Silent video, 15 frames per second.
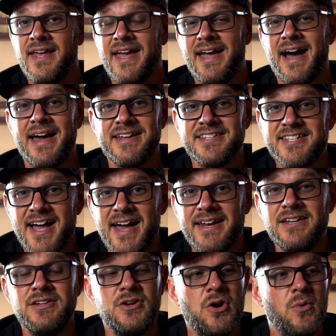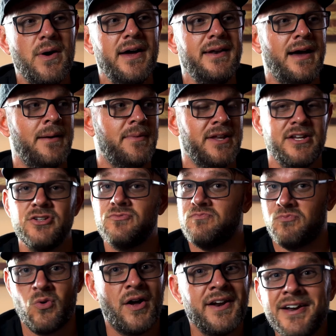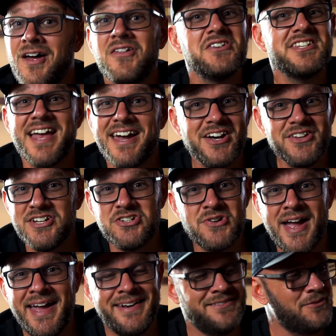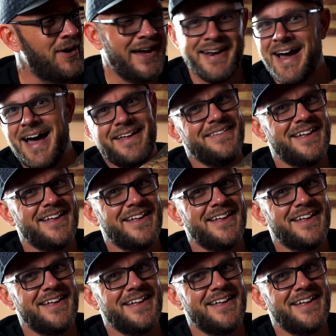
day I decided, you know what, I'm gonna run another cycle of Tren. Why not?